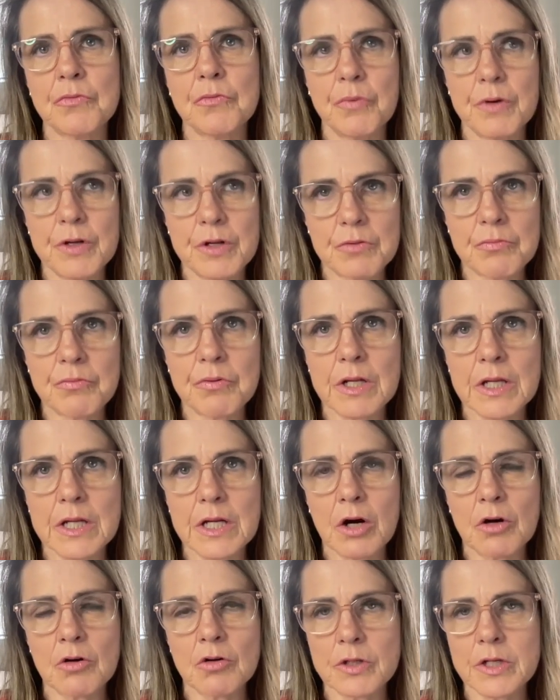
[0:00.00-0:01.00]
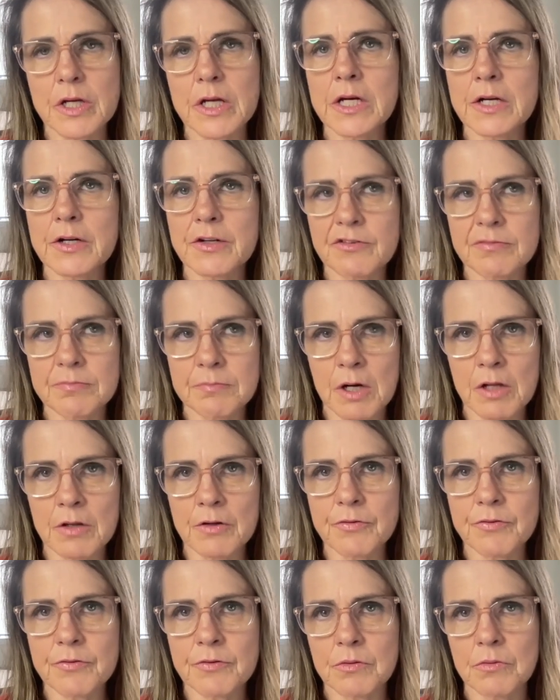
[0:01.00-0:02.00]
when you really are looking at a
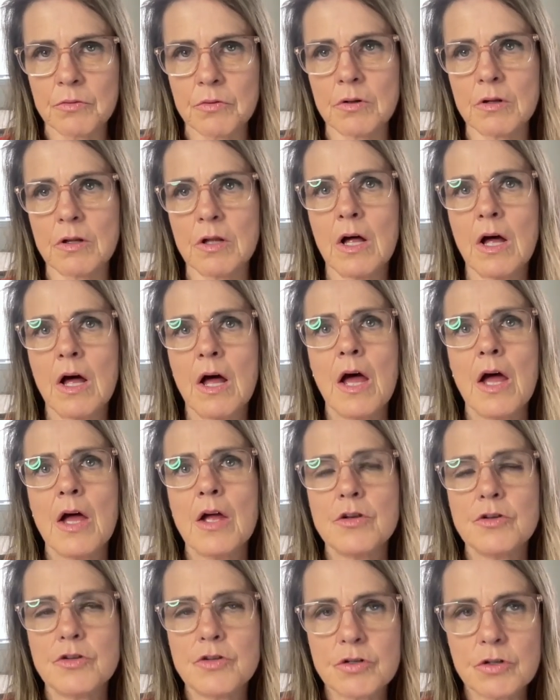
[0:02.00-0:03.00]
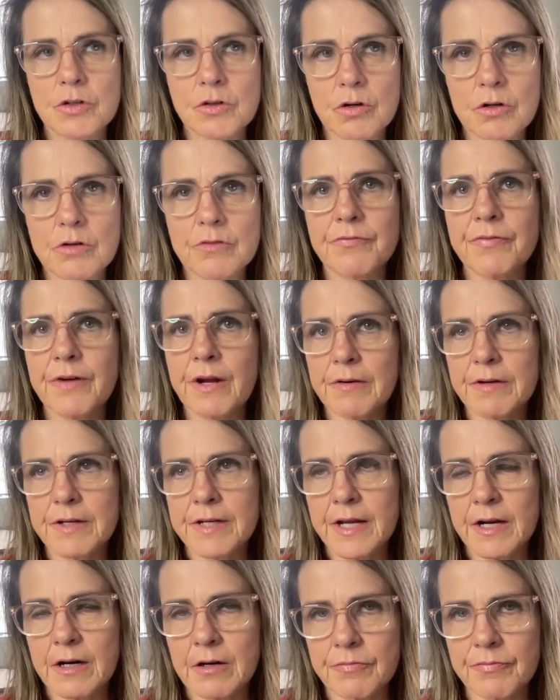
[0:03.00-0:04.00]
smaller school, to look very
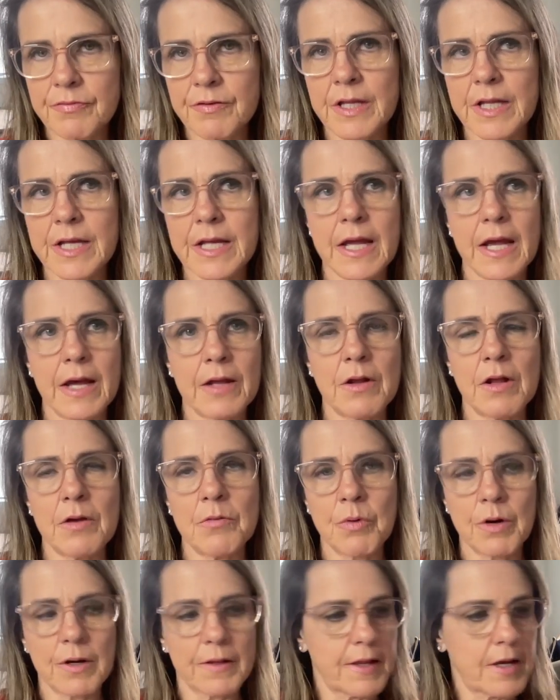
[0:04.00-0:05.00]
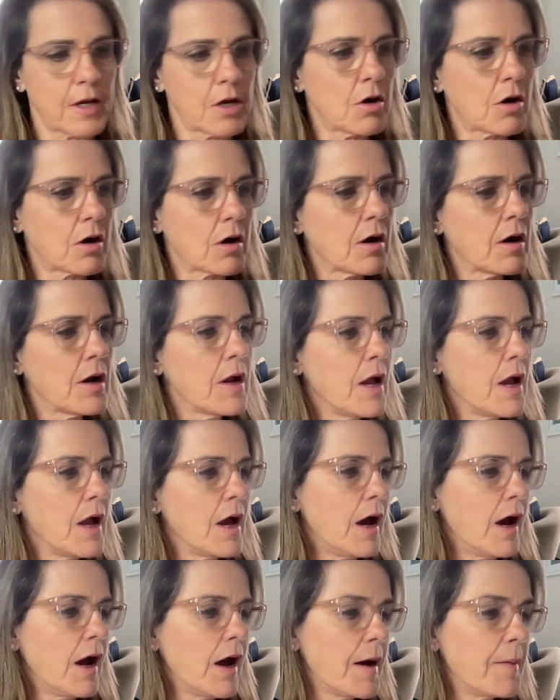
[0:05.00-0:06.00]
carefully at where they are.
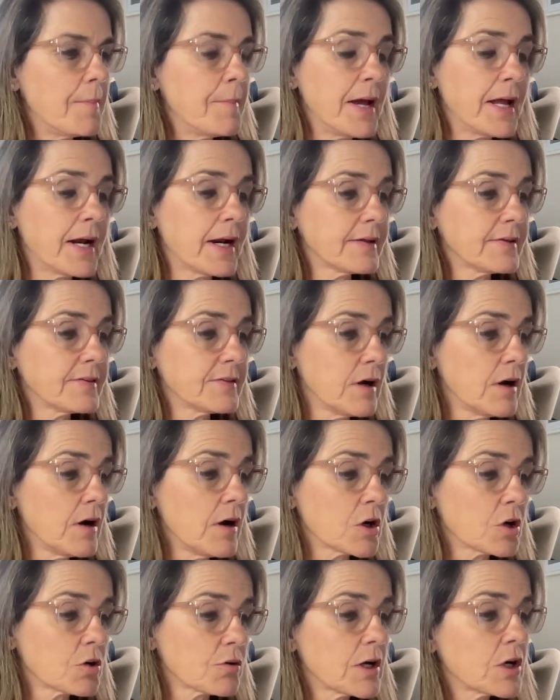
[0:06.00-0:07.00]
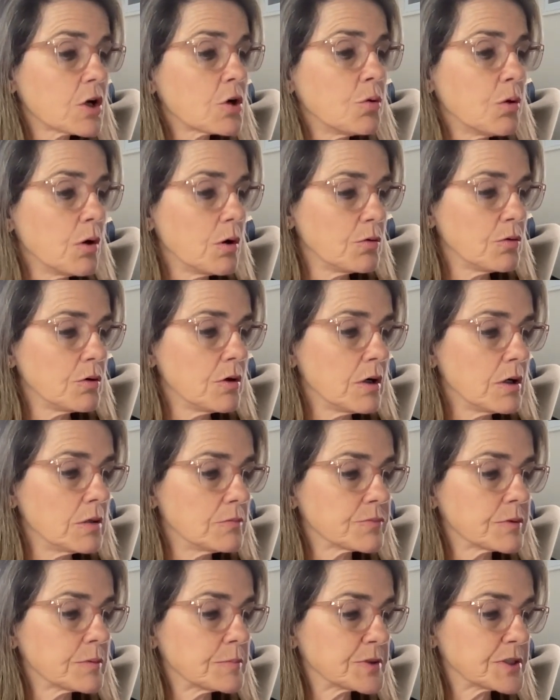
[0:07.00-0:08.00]
And I saw a great quote
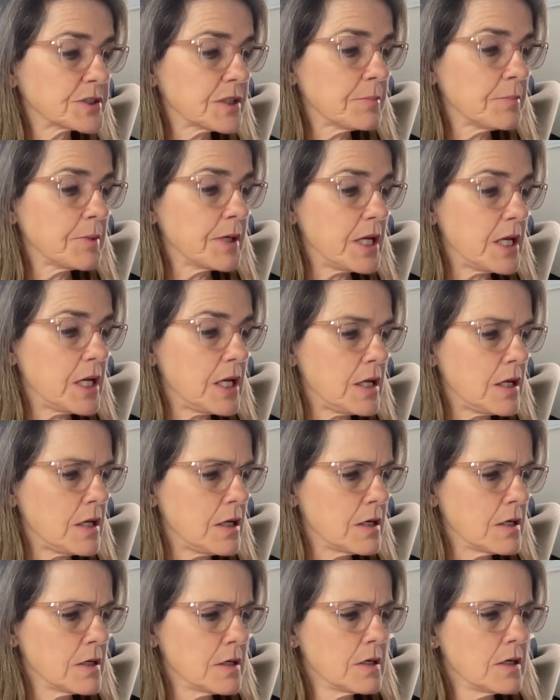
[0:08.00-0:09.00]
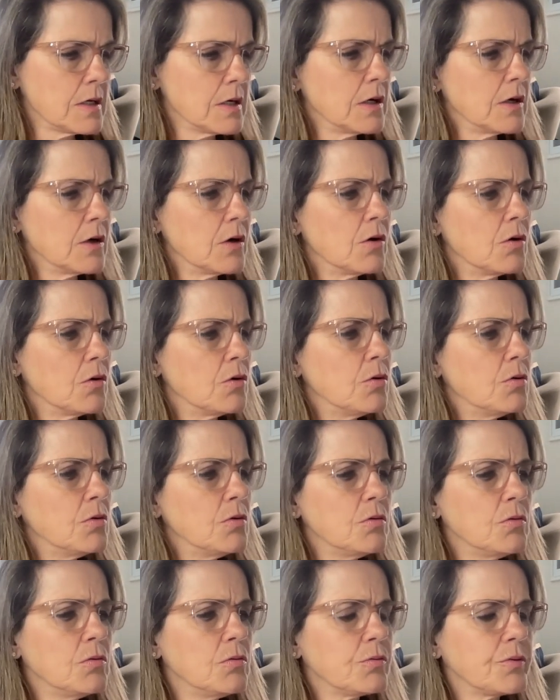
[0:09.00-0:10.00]
from somebody
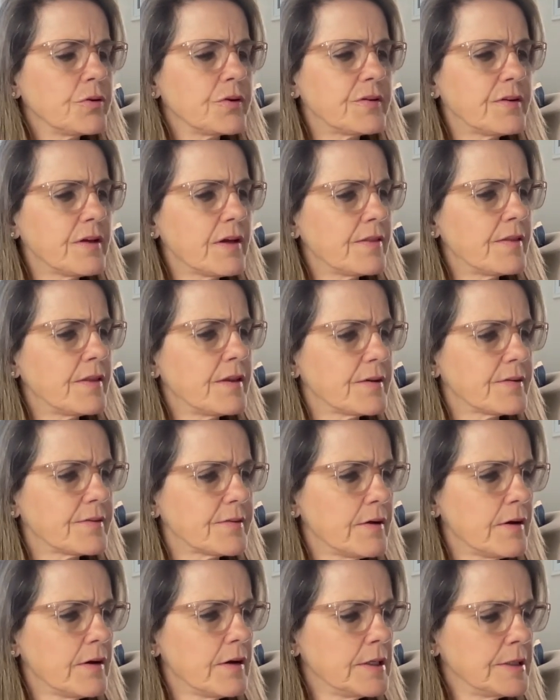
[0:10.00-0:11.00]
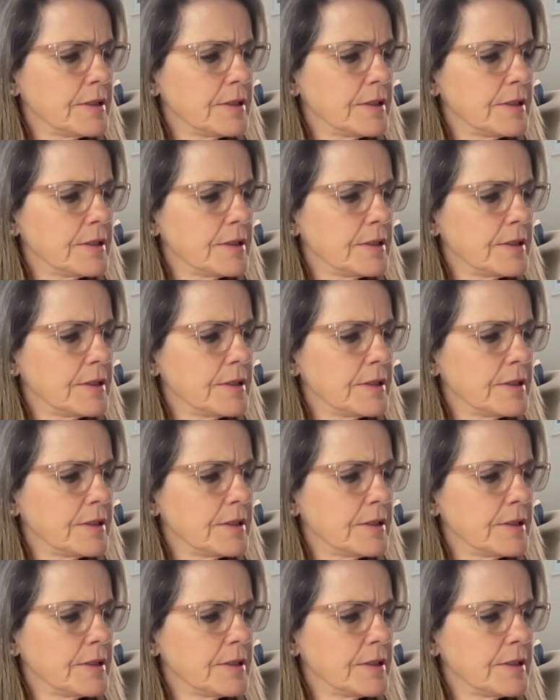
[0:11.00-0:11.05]
who said this.